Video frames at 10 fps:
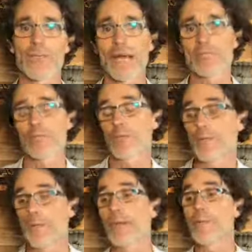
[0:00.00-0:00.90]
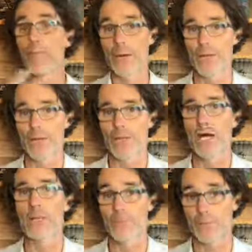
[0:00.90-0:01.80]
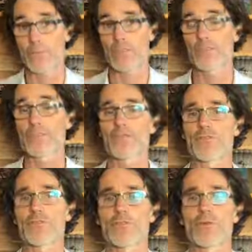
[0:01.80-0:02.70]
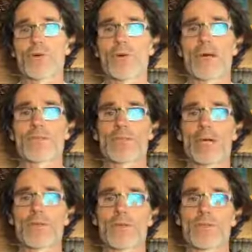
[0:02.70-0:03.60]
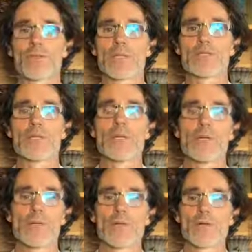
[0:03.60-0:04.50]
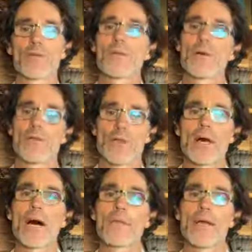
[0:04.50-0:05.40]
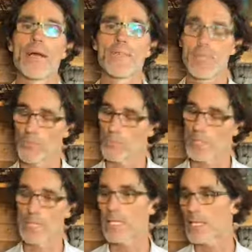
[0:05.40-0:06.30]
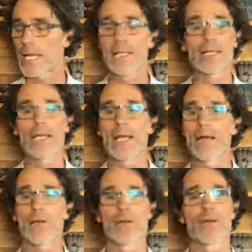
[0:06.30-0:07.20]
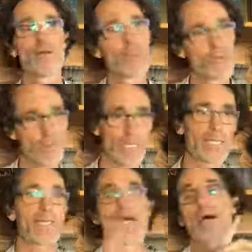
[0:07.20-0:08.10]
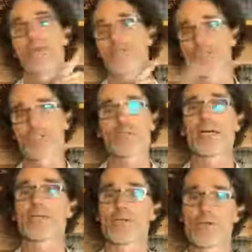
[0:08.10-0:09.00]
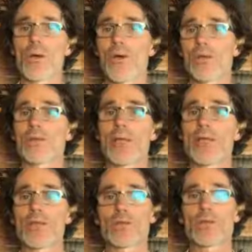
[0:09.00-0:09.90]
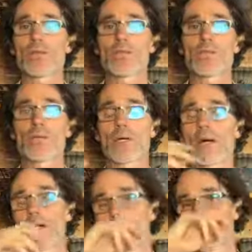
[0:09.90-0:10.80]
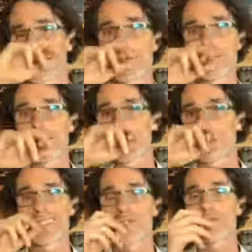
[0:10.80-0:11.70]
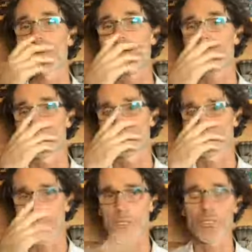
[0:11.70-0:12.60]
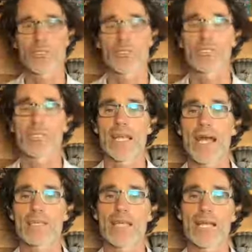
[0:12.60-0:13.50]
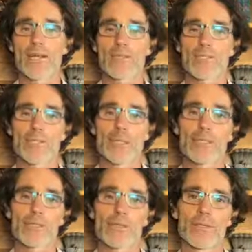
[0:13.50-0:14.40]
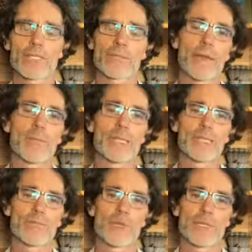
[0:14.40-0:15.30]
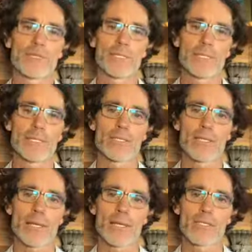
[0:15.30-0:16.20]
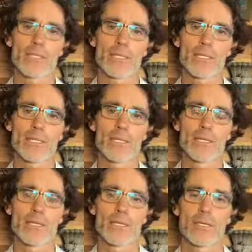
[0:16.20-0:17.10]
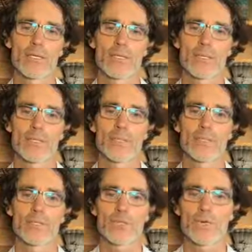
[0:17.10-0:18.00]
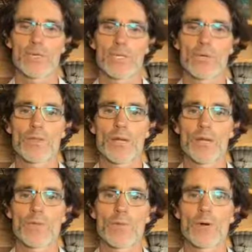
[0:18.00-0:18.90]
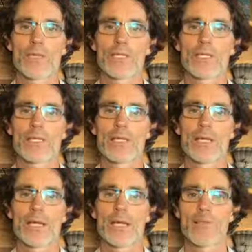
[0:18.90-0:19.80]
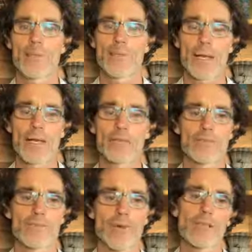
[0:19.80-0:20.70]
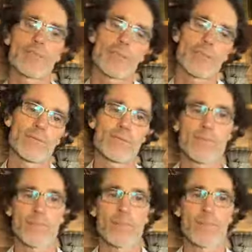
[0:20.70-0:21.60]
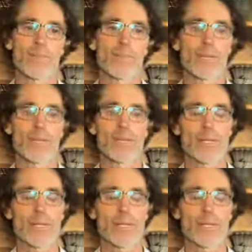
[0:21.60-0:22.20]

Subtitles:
that's where you might bundle up, especially if it's freezing cold outside where you live, where you bundle up, but really let the air move in and out of your space. Don't let it turn into a kind of a sort of stagnant air space. So that's my biggest recommendation actually, is working with air quality and then balancing Vata. That's another main